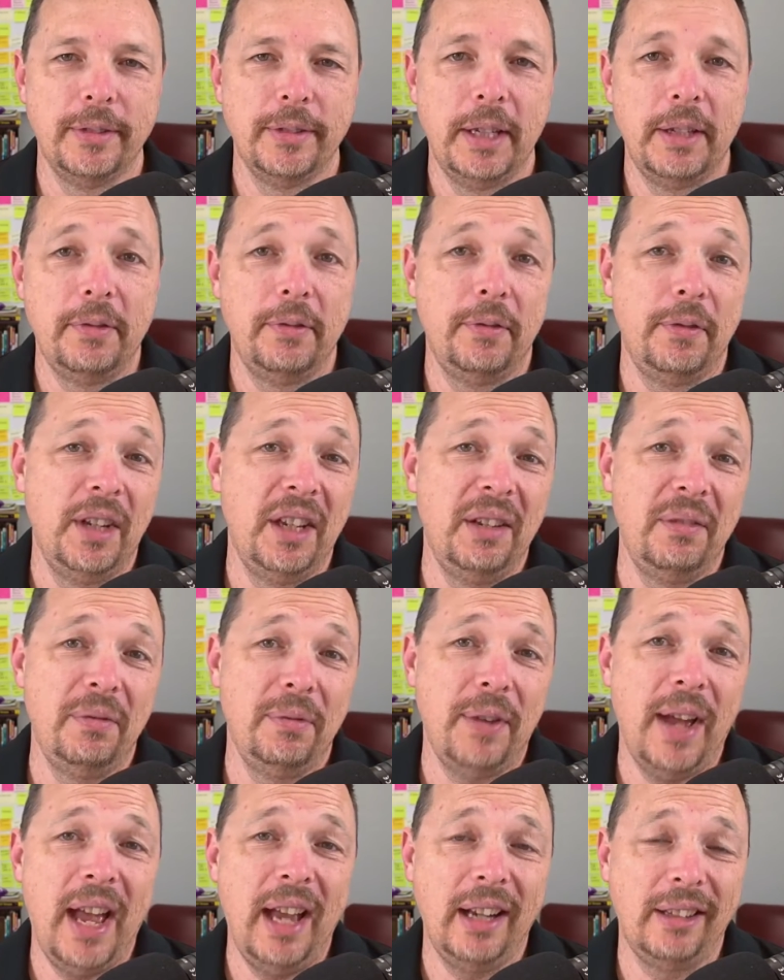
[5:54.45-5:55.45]
And in
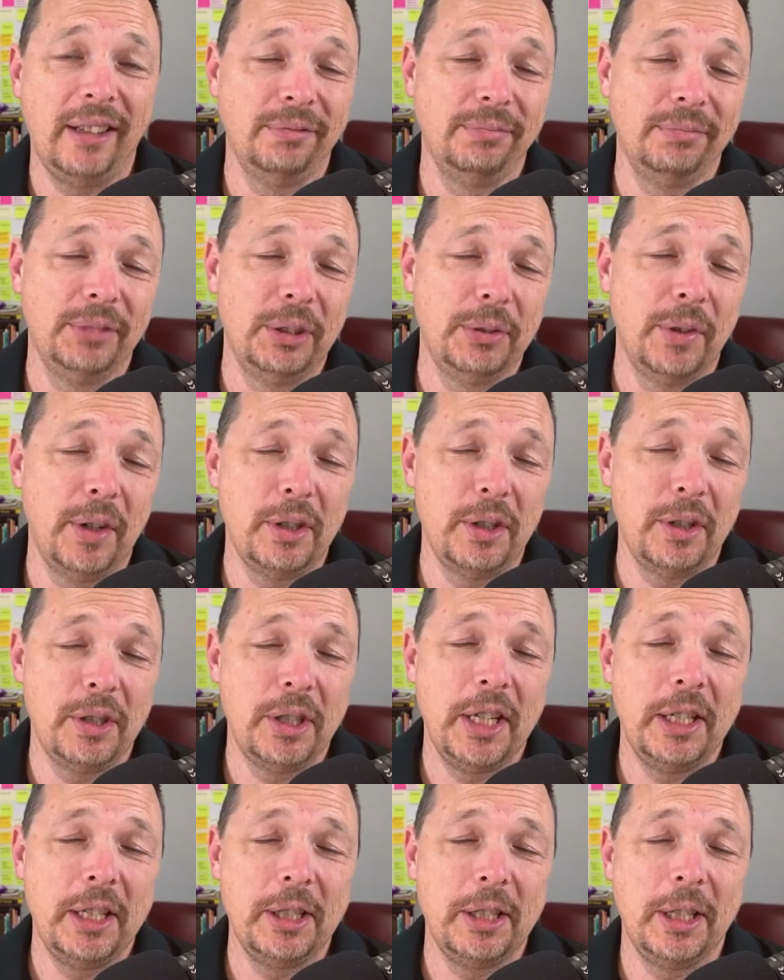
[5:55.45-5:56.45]
fact,
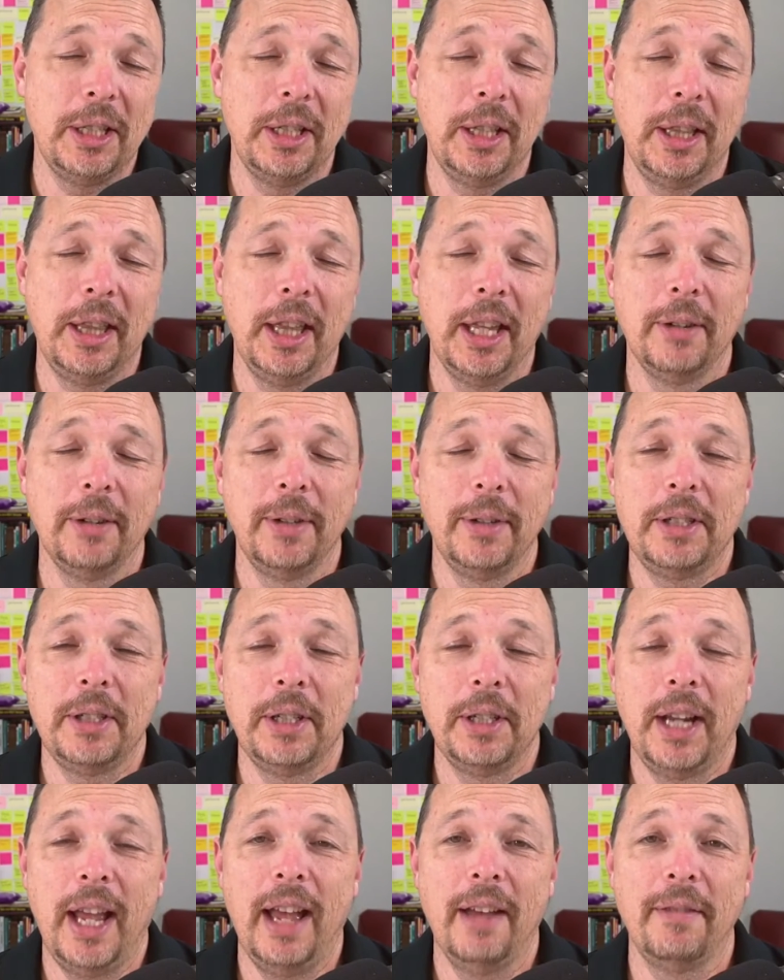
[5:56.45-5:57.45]
diversity is a good thing. We
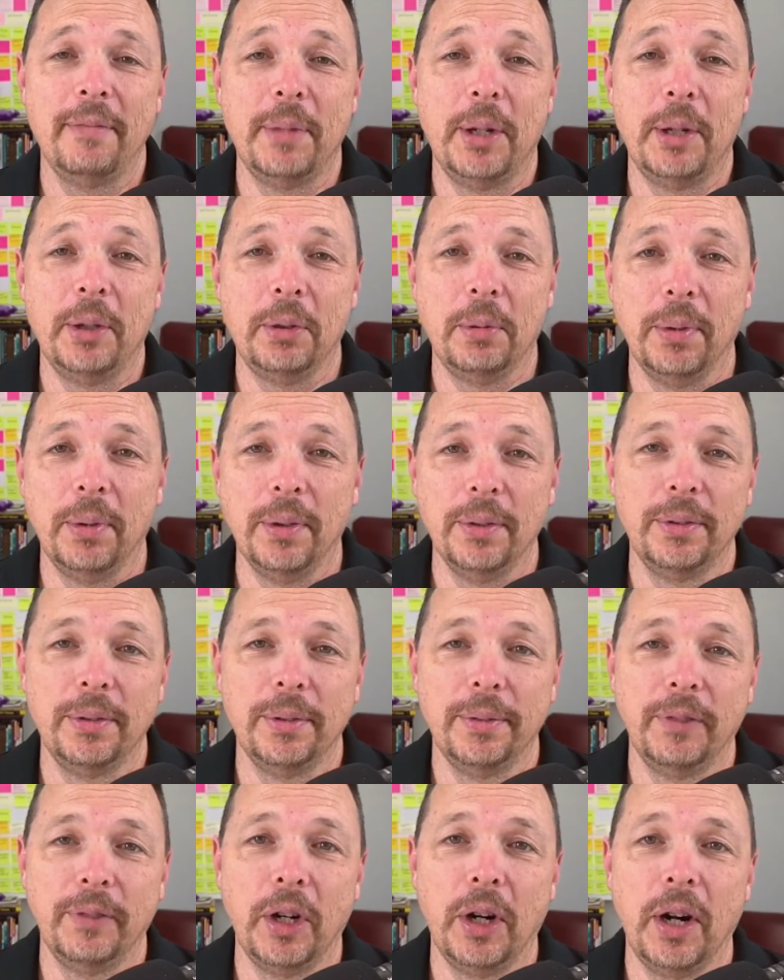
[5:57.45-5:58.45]
should have multiples.
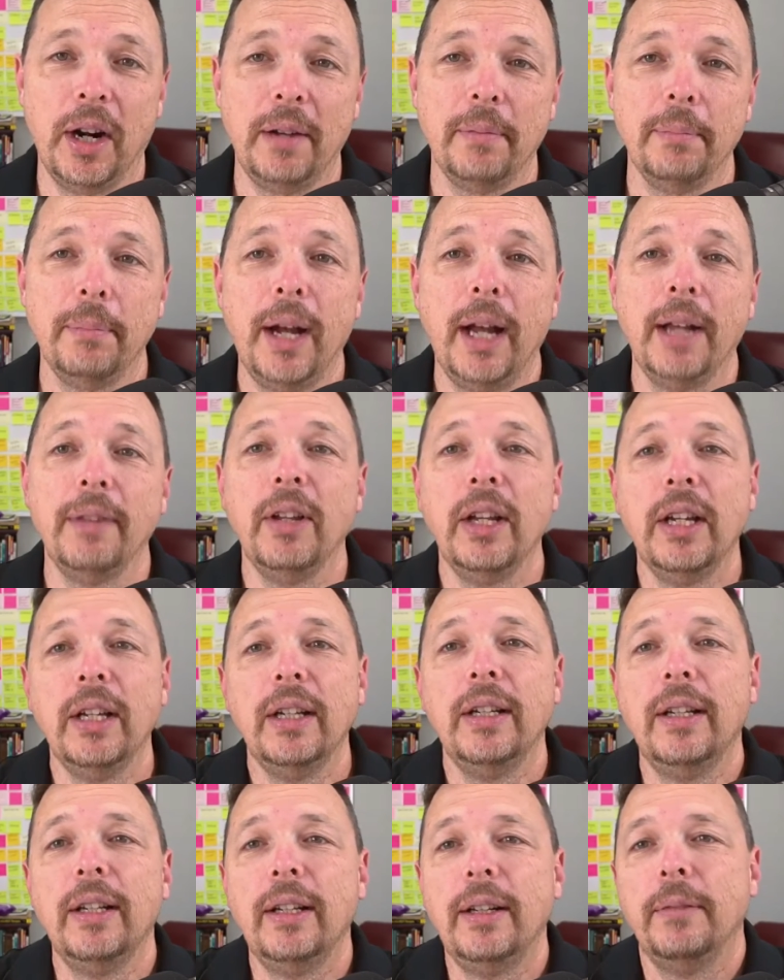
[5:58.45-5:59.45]
All right. But
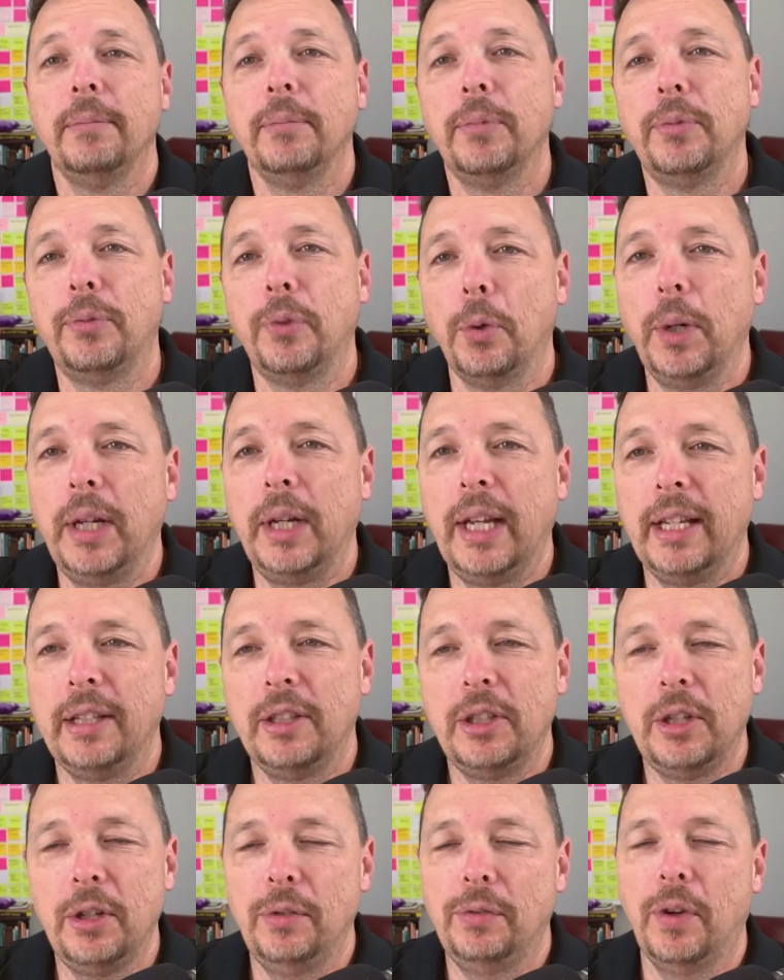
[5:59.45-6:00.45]
before we
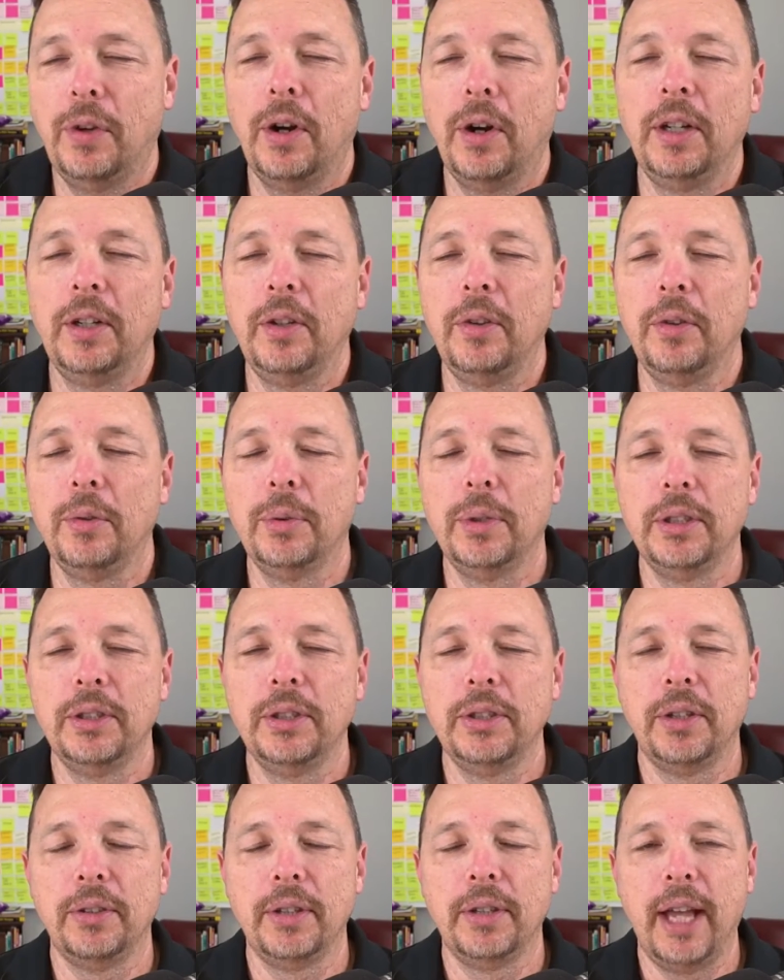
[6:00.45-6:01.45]
get too far into the
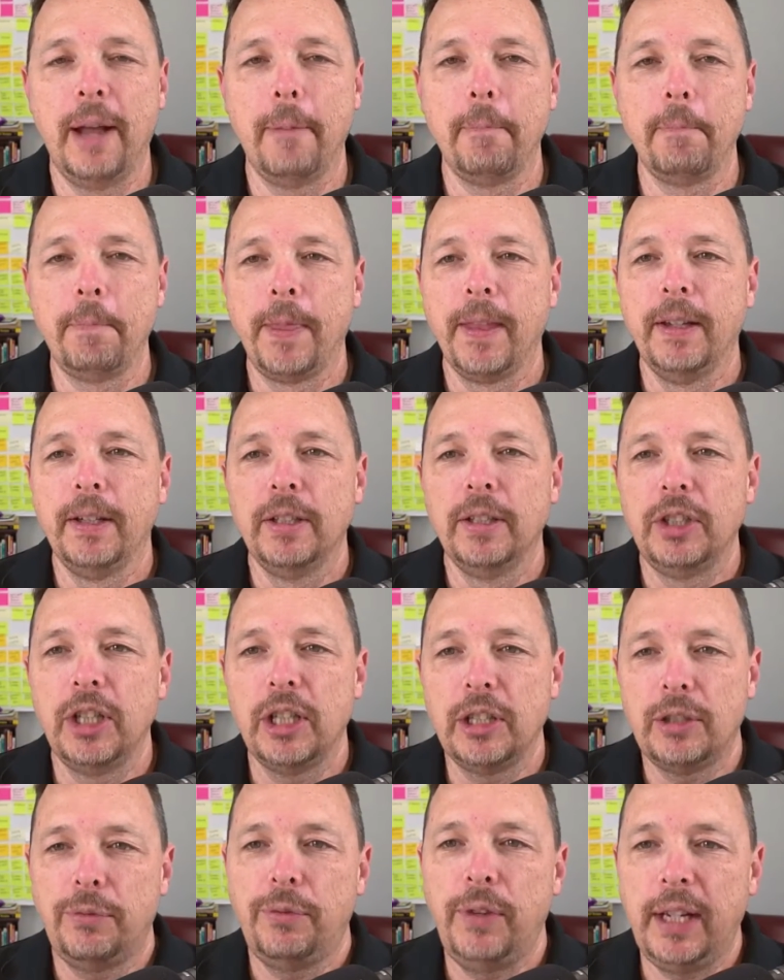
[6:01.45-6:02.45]
woods on that,
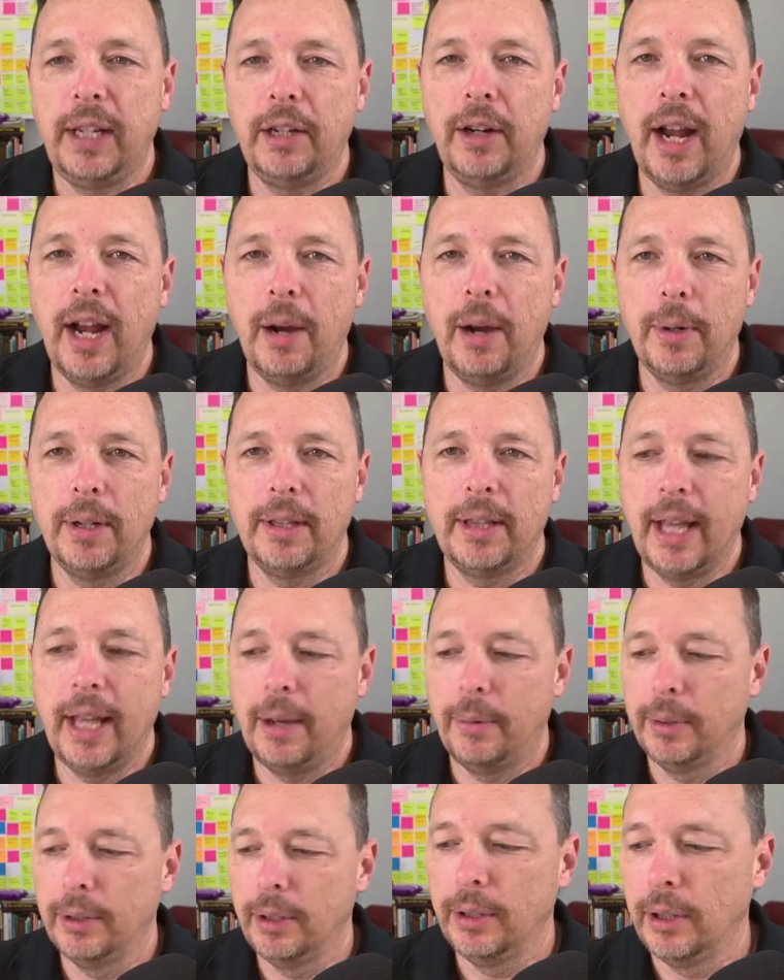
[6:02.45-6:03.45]
just figure out what
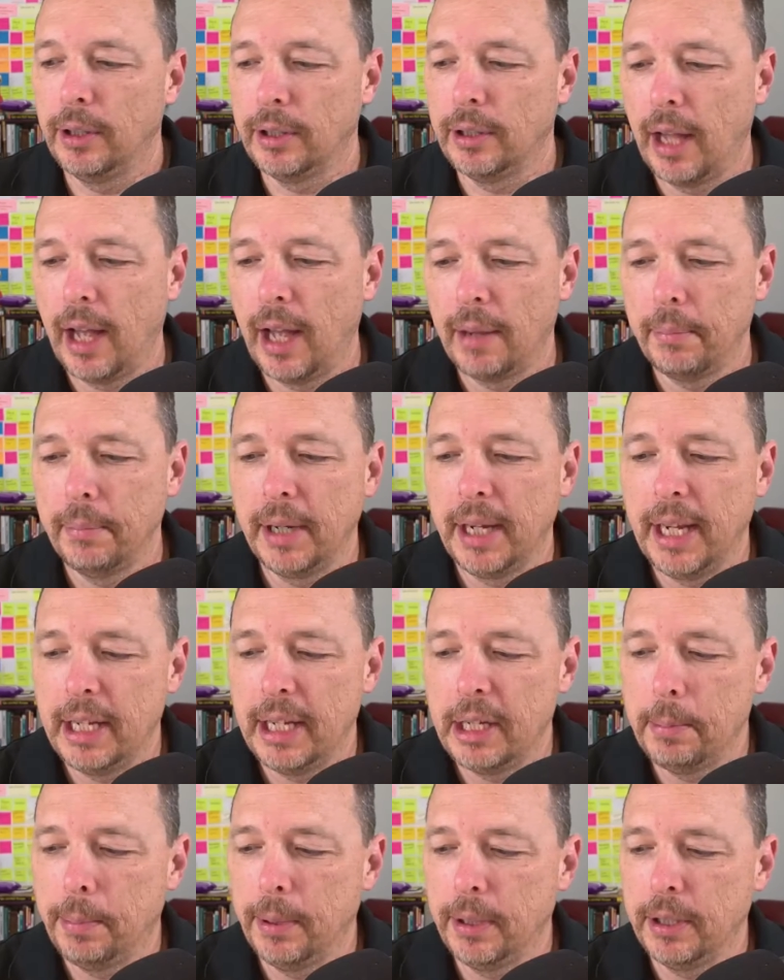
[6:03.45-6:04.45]
that look like.
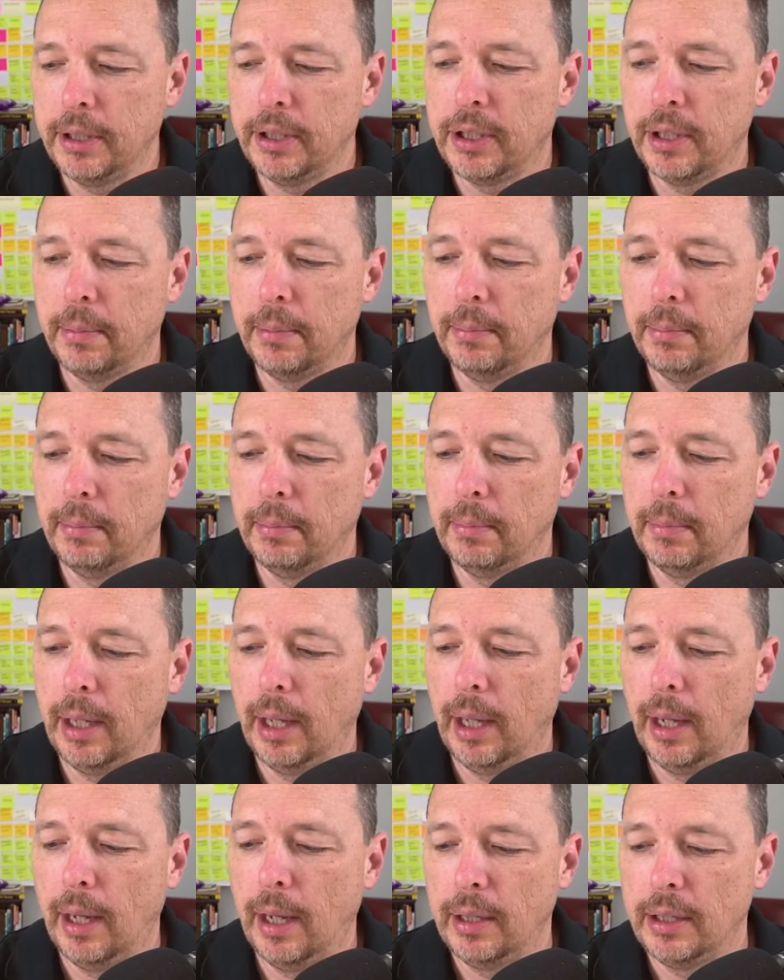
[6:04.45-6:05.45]
Begin to put some
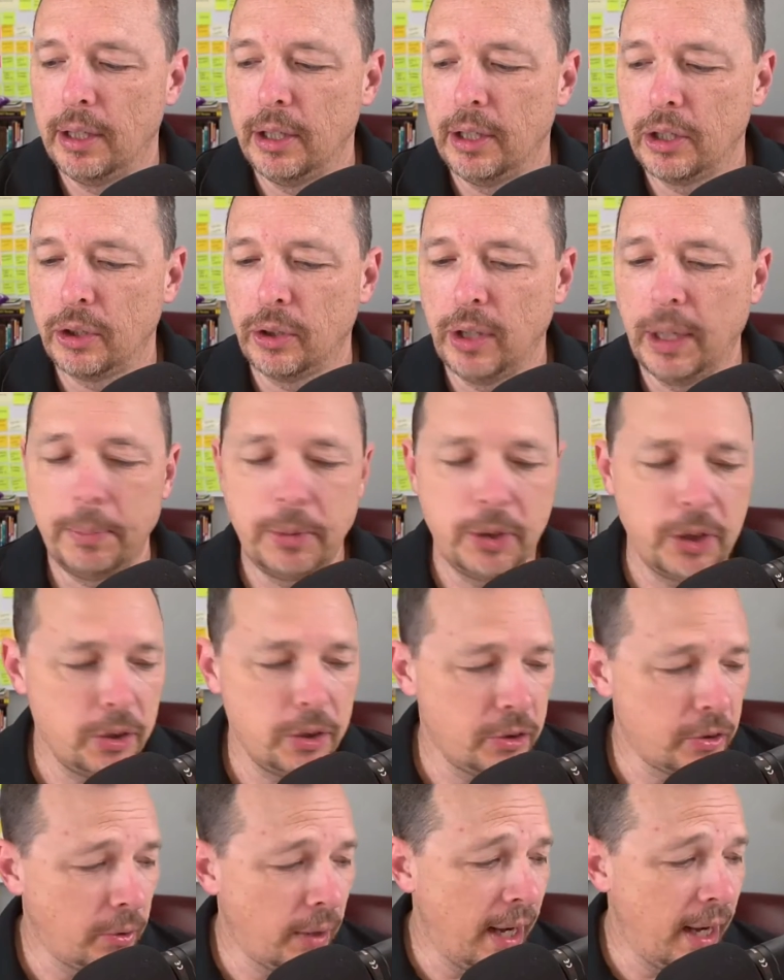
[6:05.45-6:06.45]
uh,
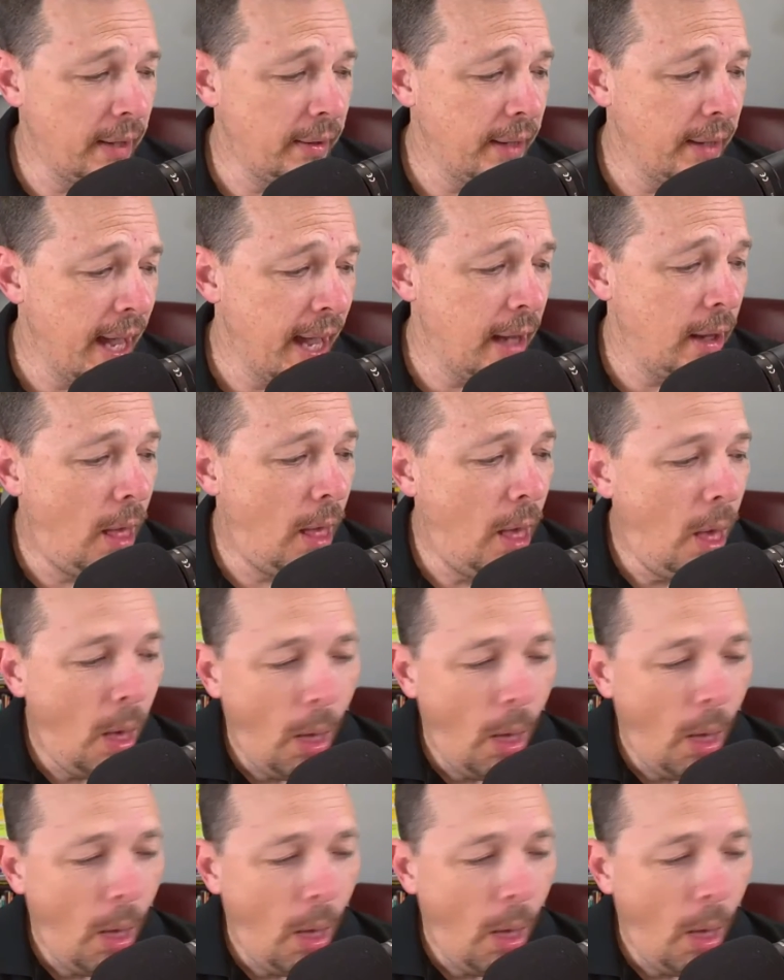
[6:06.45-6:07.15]
descriptions around that.